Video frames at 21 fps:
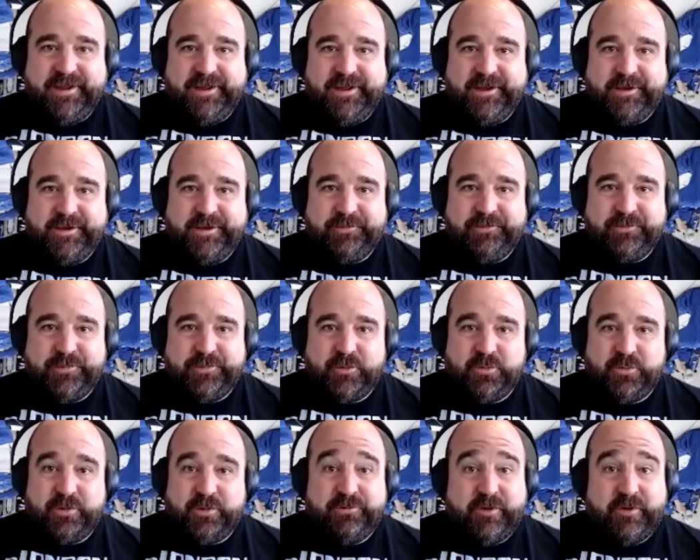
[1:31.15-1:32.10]

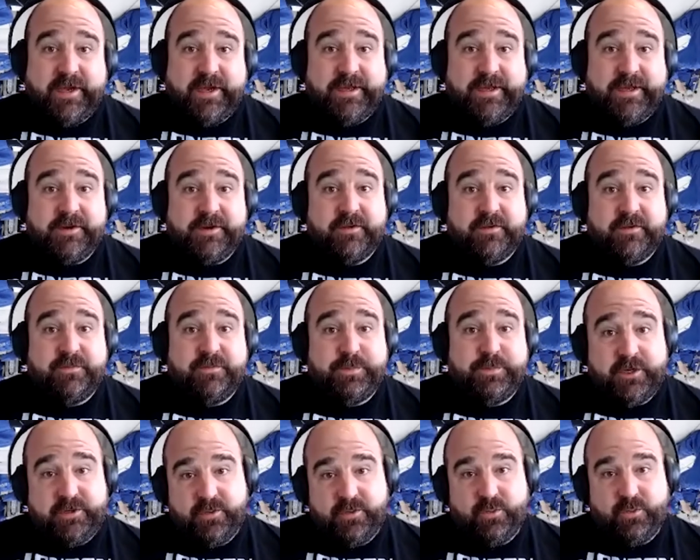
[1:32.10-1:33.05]
but we fly it in a
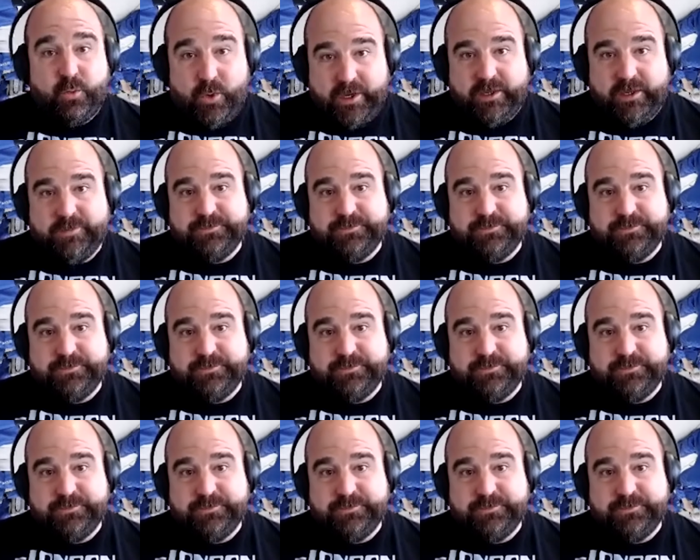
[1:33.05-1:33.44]
special way.